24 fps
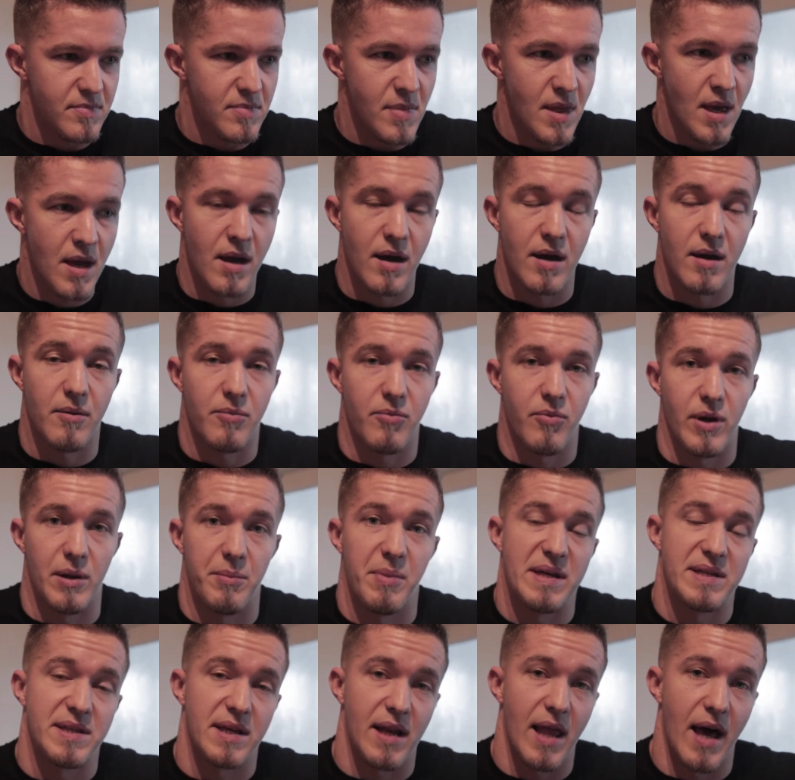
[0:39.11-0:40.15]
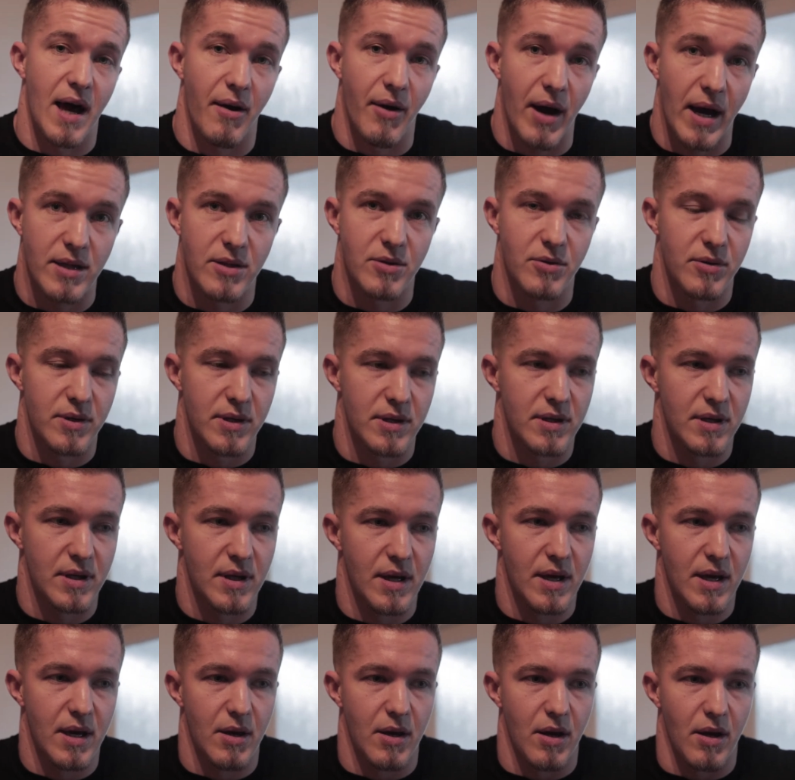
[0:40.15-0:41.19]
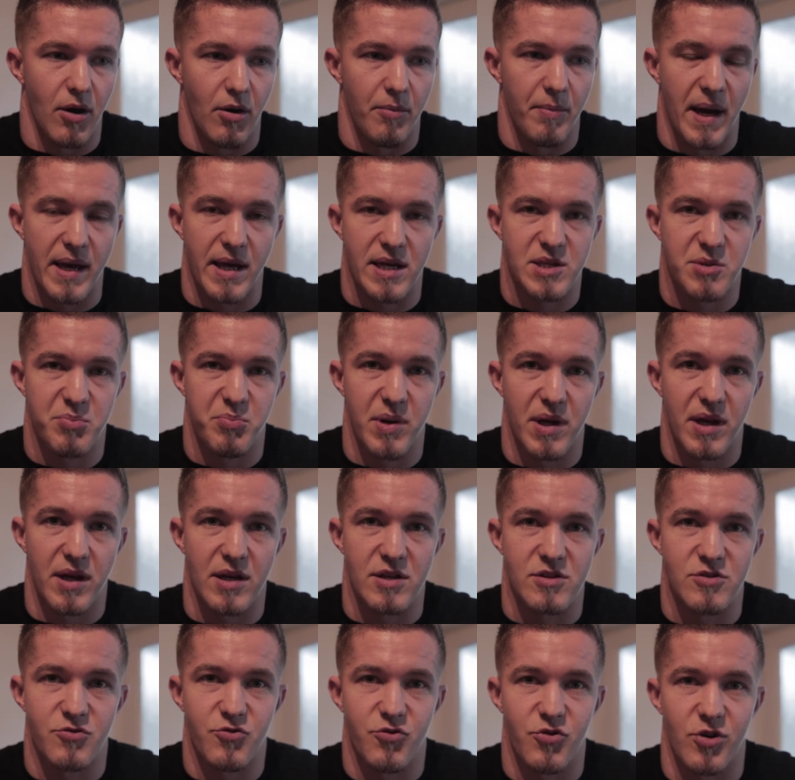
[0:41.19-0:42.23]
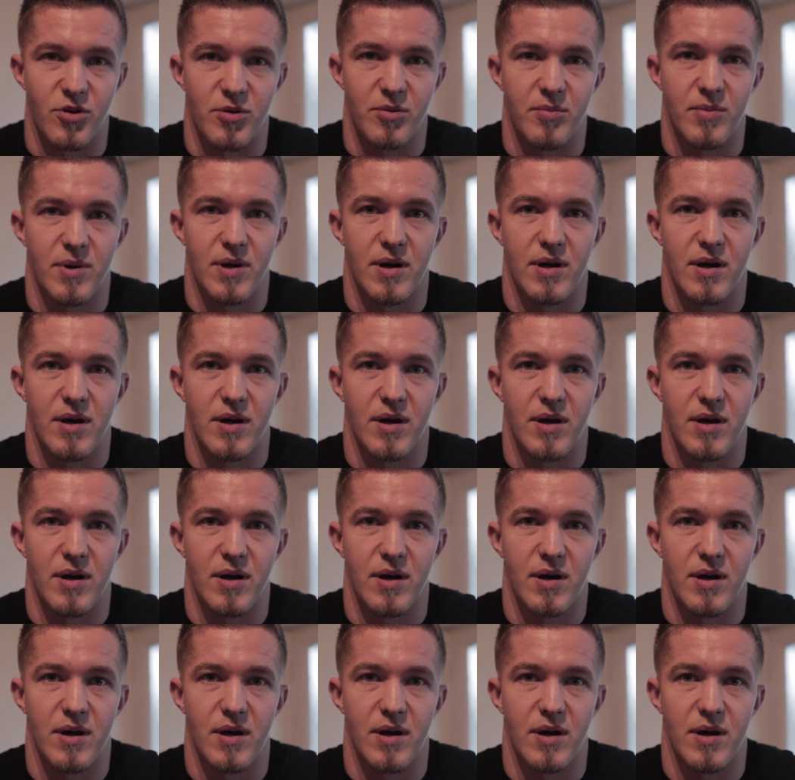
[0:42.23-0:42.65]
Well, basically how I do it, my experience from